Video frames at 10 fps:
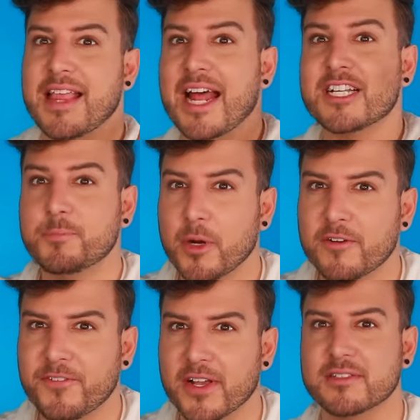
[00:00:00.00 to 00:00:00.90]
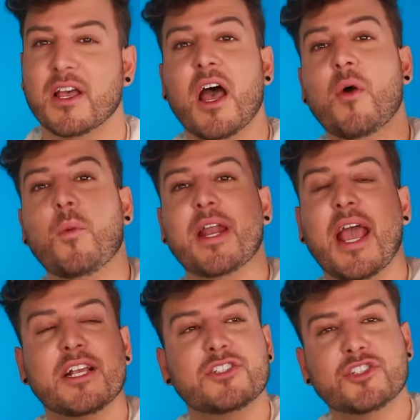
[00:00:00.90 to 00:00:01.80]
That is perfect. When
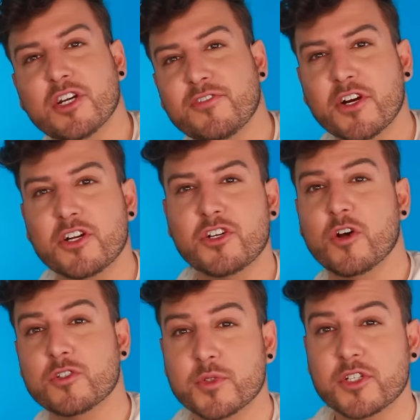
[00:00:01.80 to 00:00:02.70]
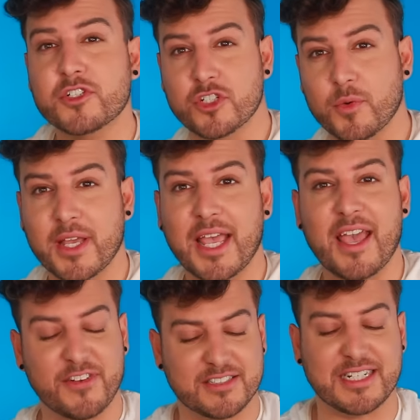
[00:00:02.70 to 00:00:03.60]
a server knows what they're doing,
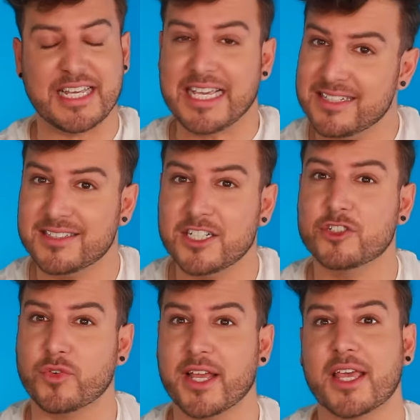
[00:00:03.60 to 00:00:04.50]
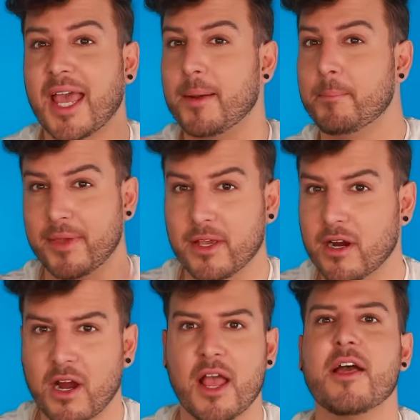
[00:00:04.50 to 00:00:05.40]
if it's an easy drink and
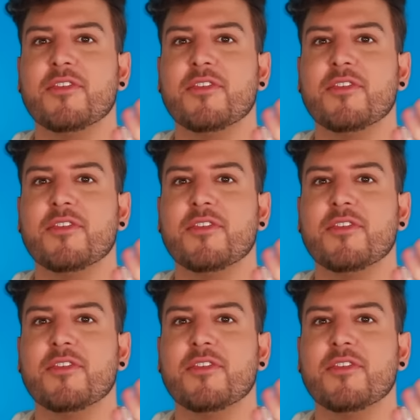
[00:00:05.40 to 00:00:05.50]
beer,